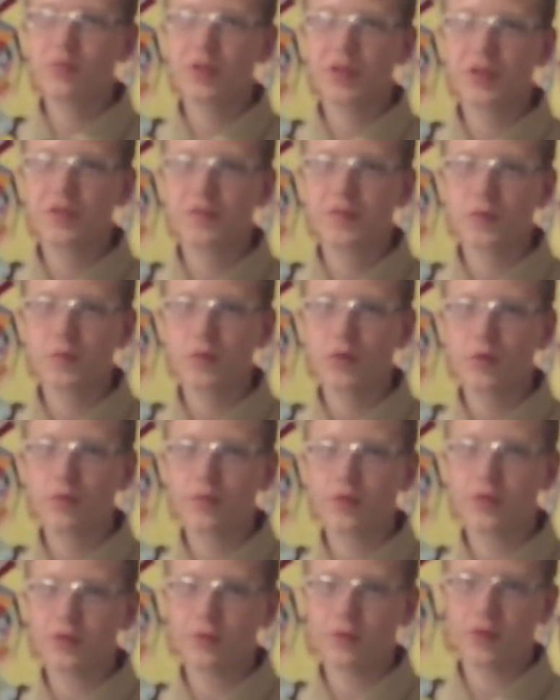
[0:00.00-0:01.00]
big for what
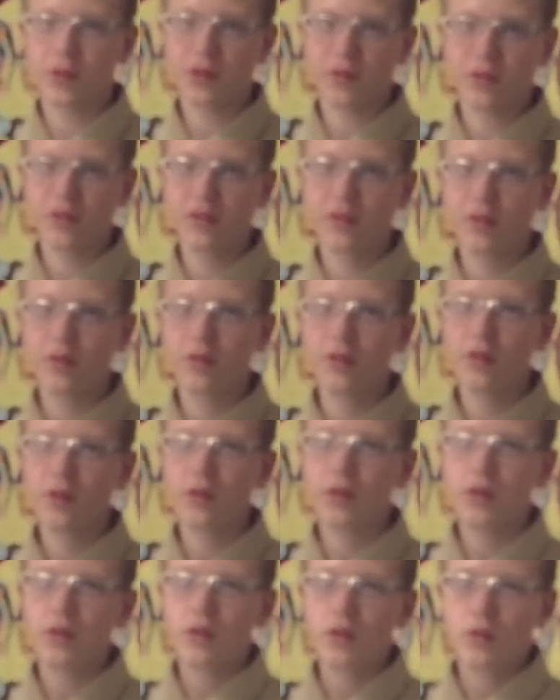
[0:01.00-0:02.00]
we're doing.
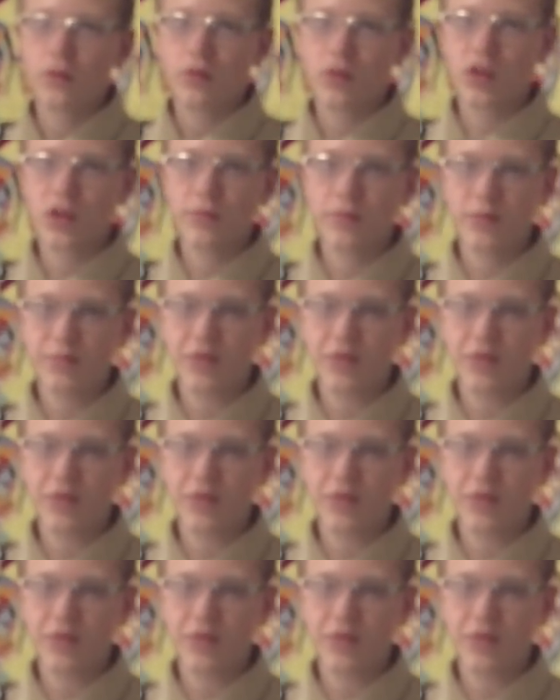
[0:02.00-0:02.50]
We're going to be